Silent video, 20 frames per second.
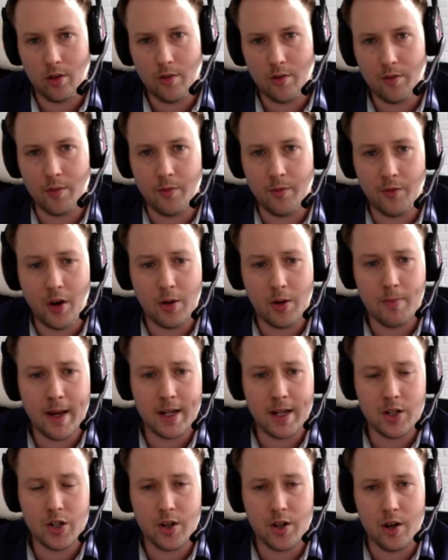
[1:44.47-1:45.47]
from fund
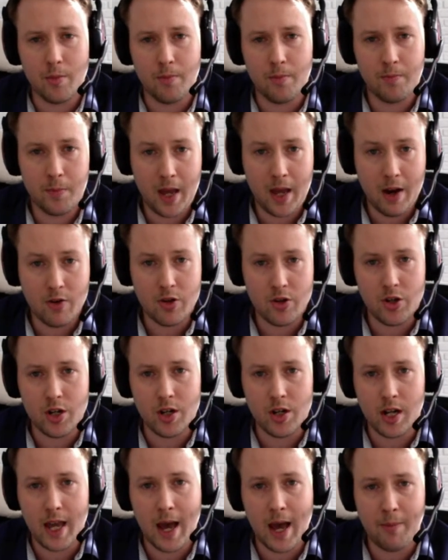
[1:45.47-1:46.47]
manager
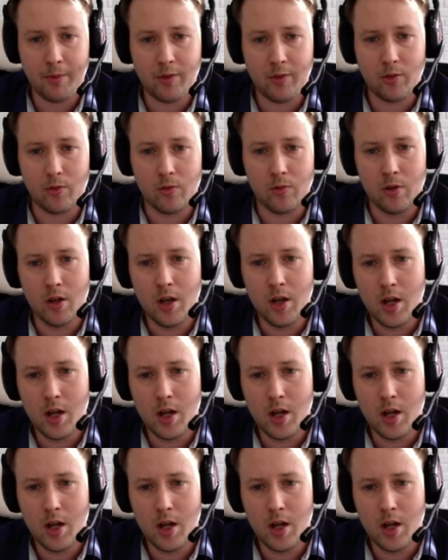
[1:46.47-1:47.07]
Keragen Capital.